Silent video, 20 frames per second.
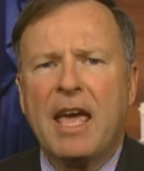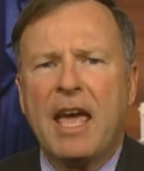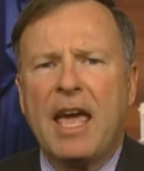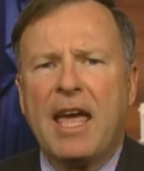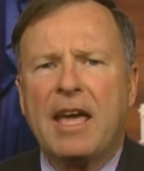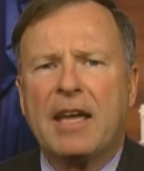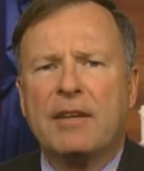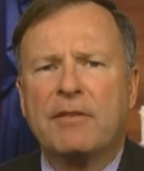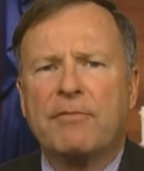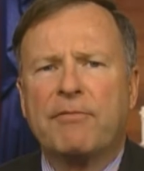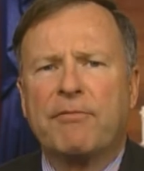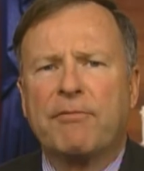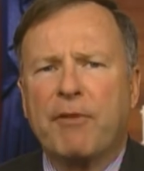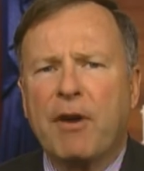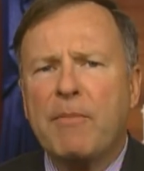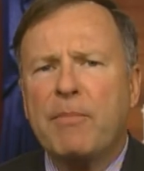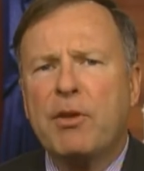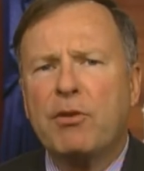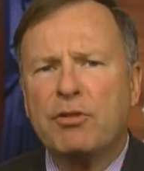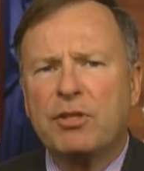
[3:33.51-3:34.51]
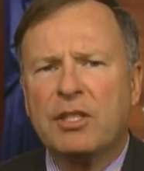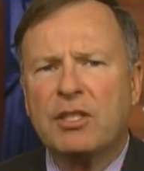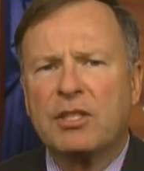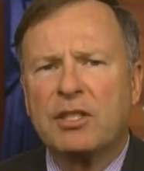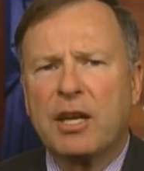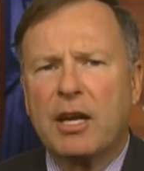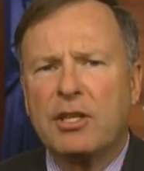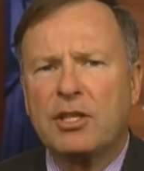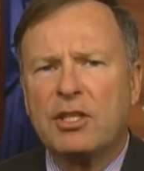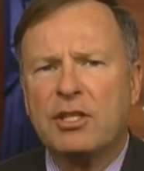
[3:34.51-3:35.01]
And from those
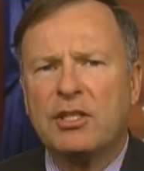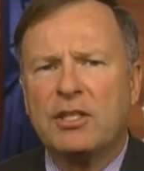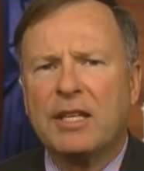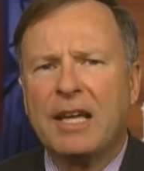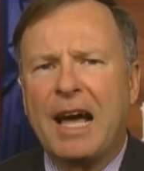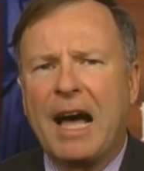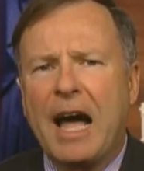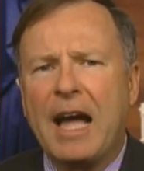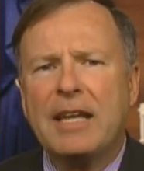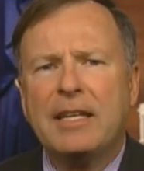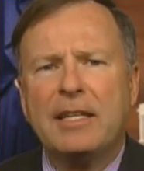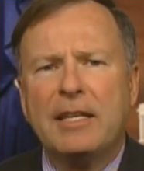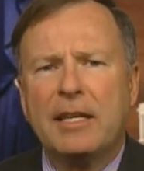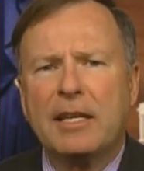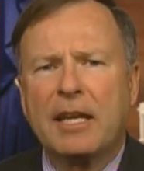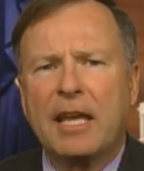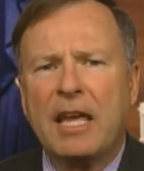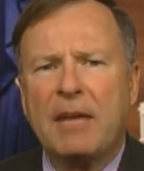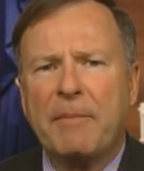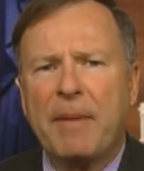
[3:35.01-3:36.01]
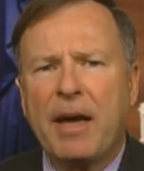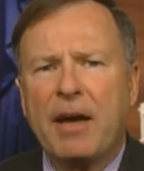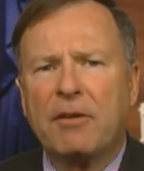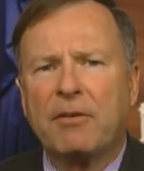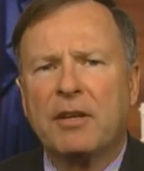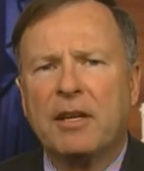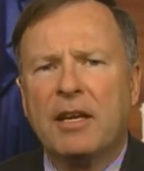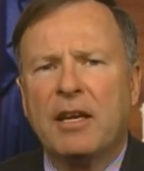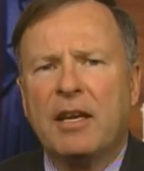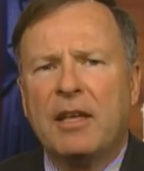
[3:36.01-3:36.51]
discussions, the idea came
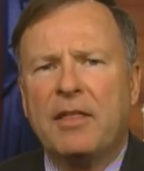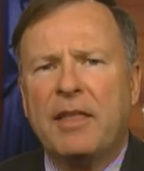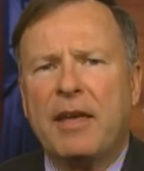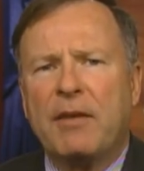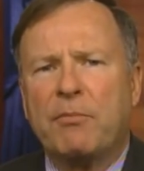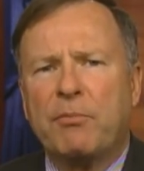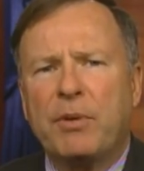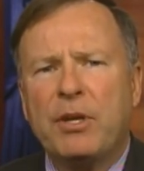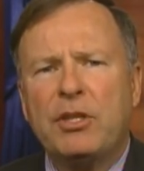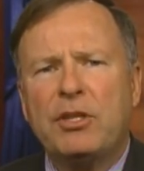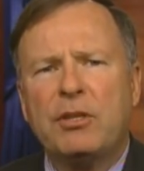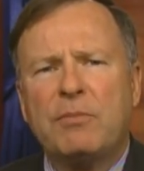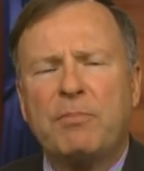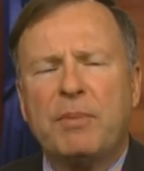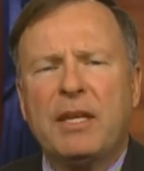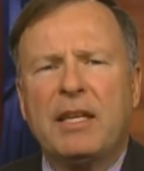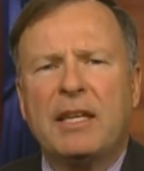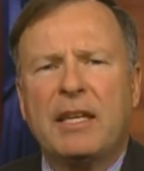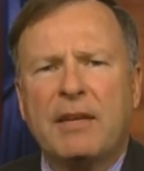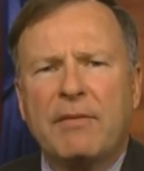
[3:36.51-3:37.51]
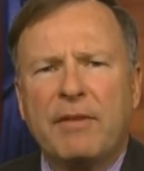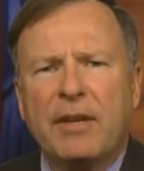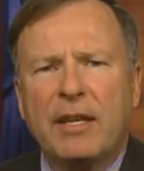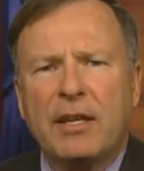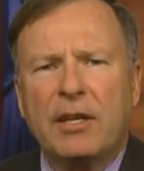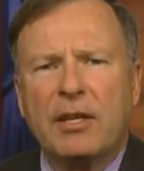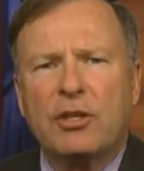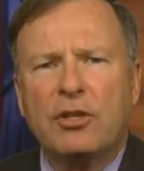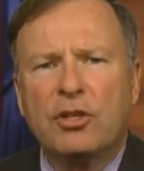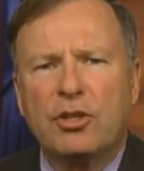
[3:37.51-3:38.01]
out that we should be
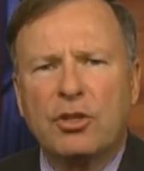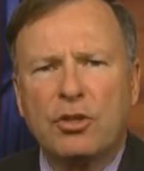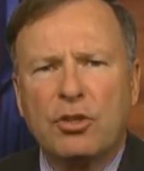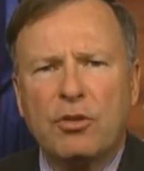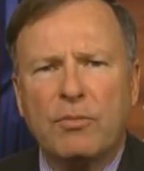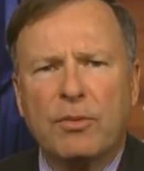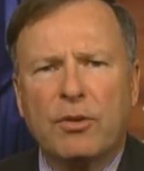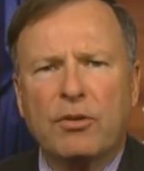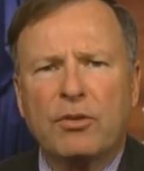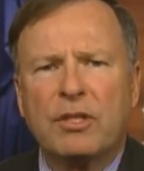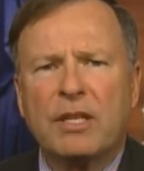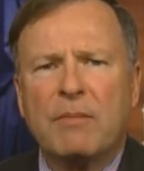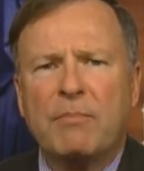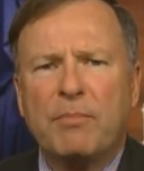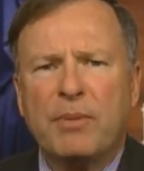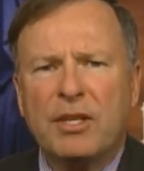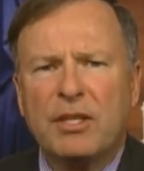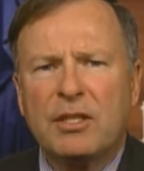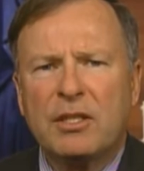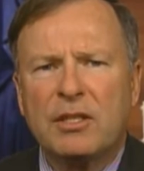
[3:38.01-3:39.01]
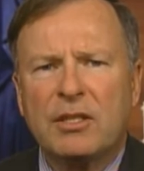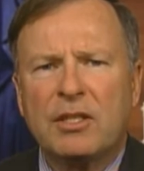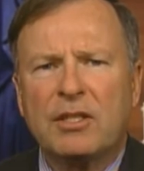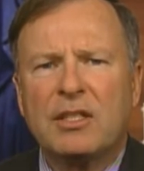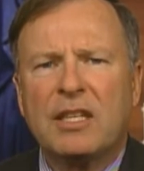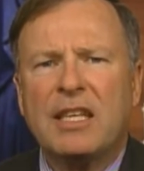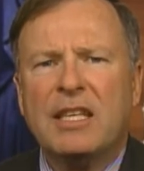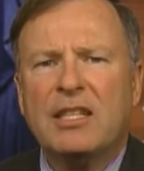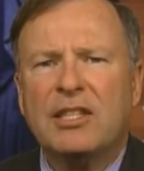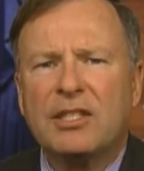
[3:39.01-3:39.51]
giving consumers and
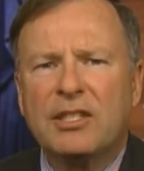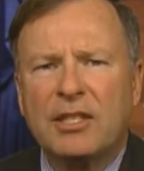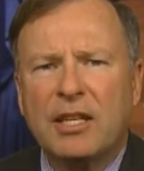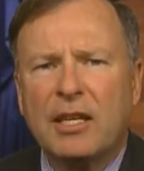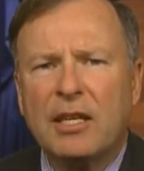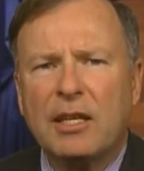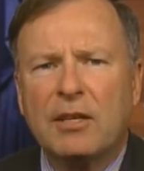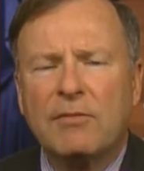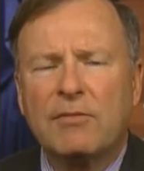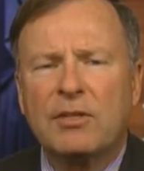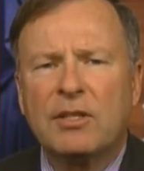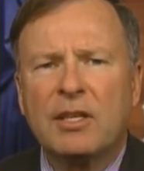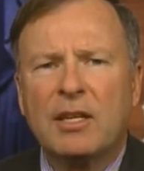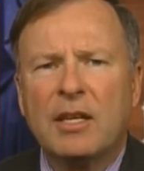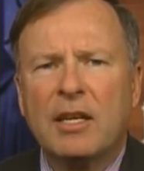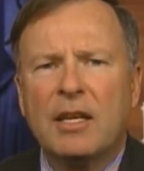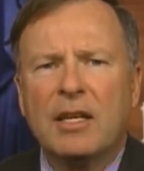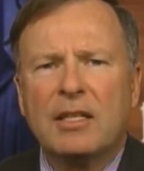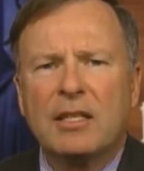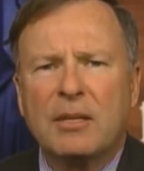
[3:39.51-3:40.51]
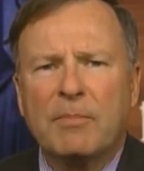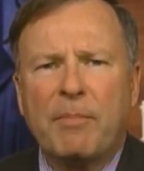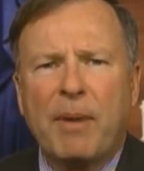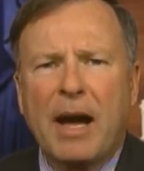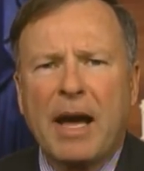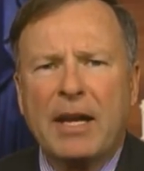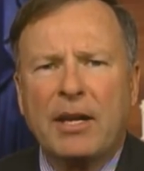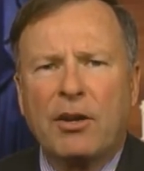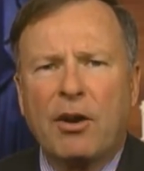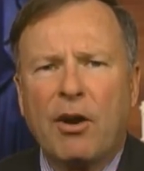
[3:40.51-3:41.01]
businesses incentives to
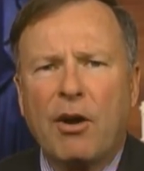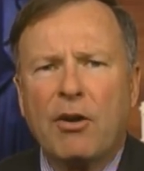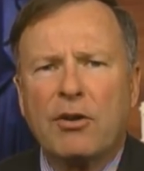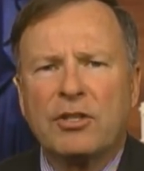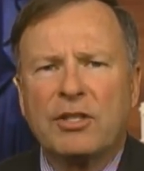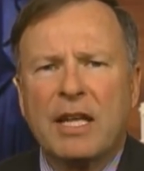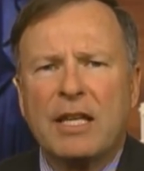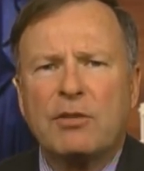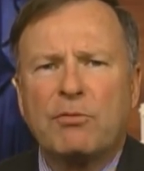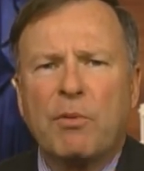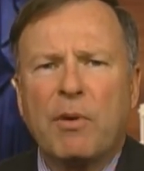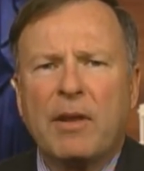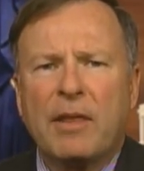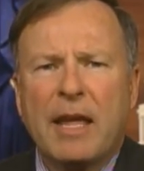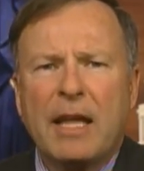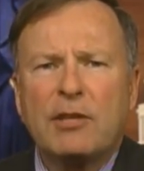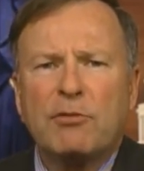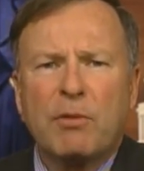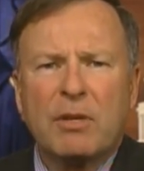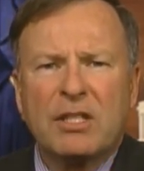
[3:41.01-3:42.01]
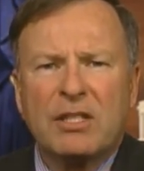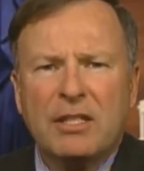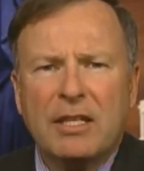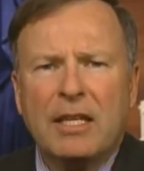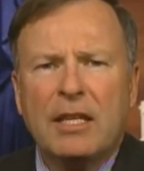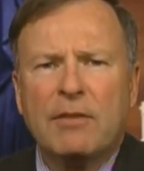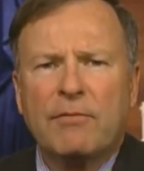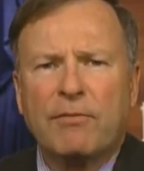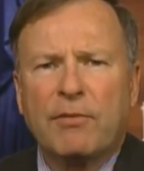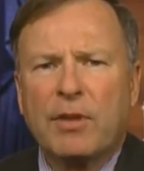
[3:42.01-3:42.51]
buy cars. That's what's
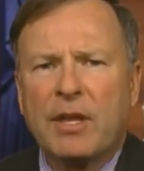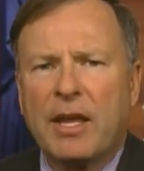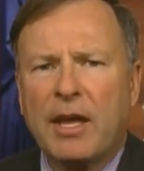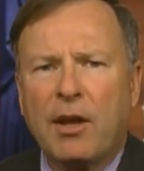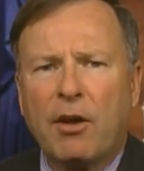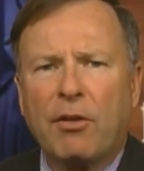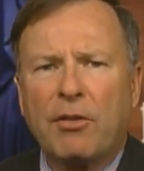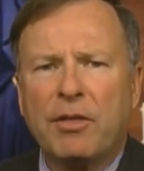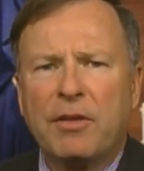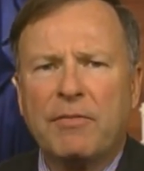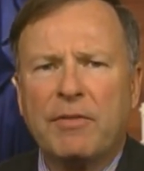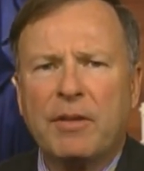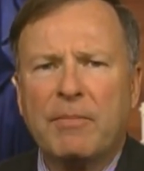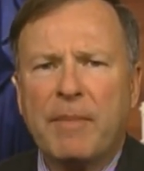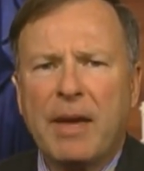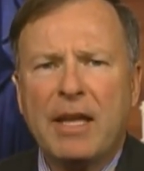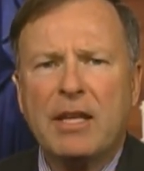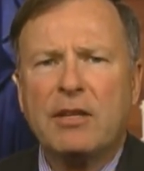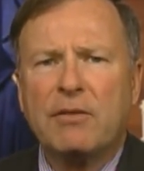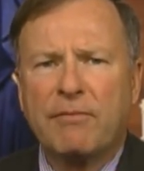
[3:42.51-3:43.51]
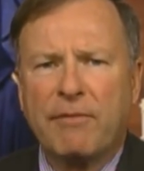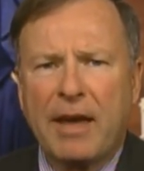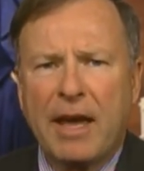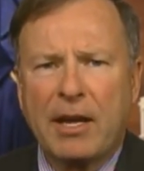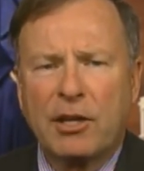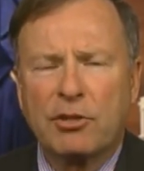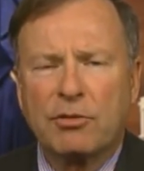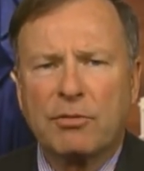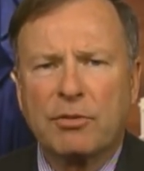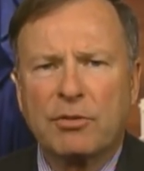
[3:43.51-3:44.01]
needed for the health of the
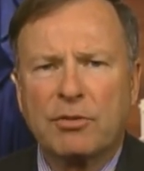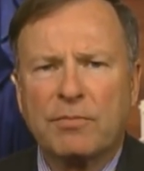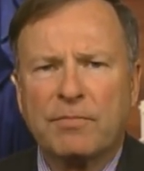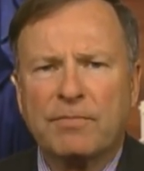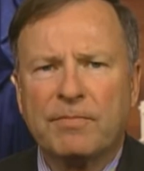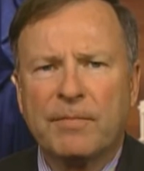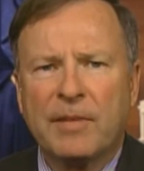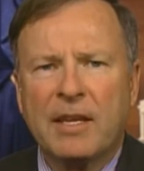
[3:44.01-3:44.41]
manufacturers.